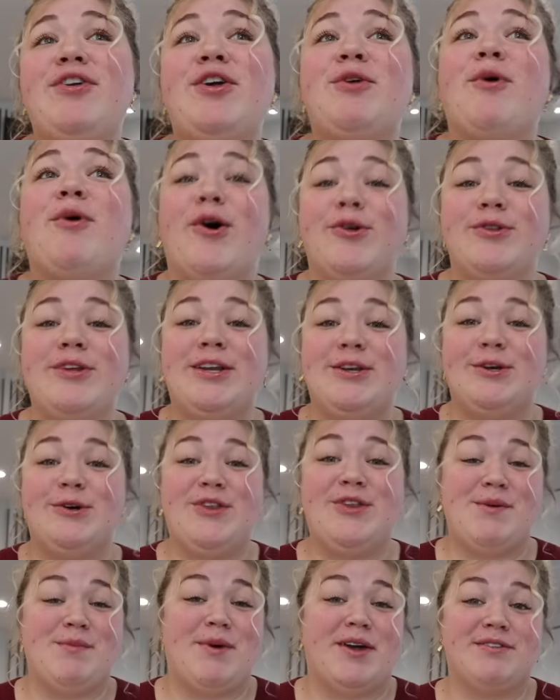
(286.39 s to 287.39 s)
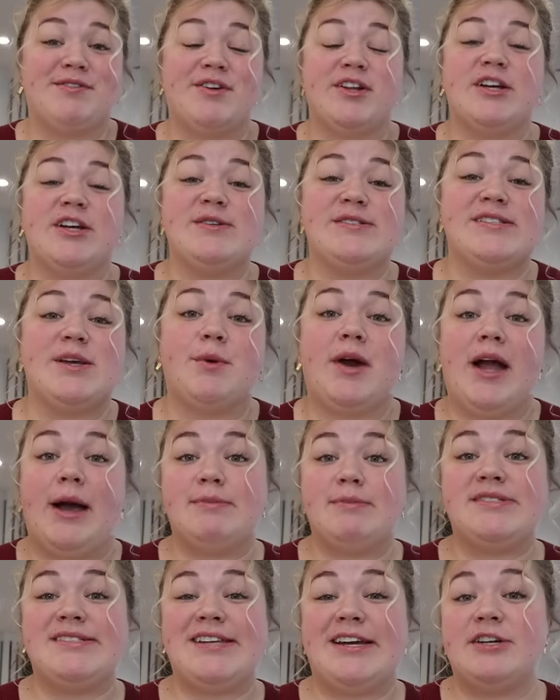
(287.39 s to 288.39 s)
you only knew the amount of clothes that were
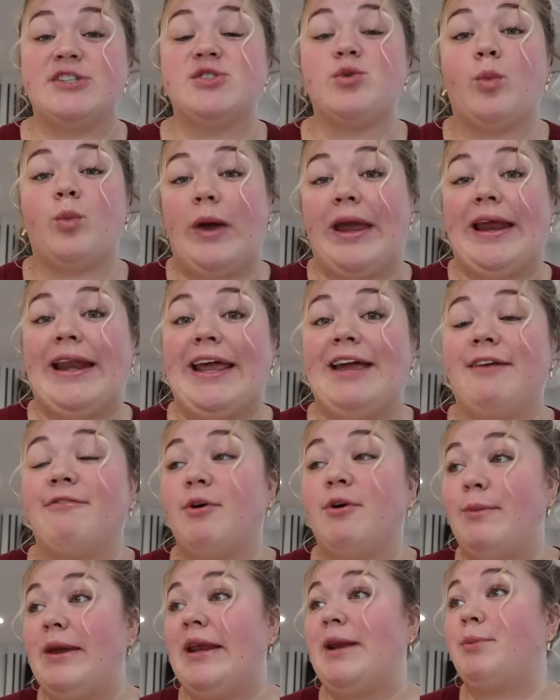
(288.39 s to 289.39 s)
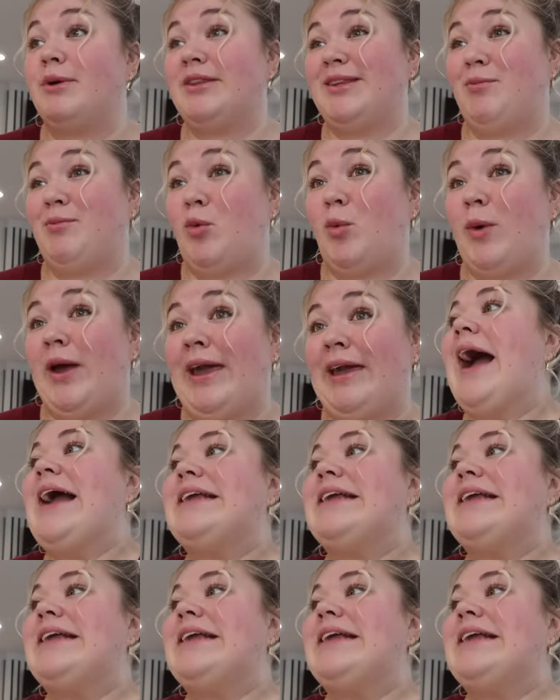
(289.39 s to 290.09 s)
upstairs waiting for me to put them away.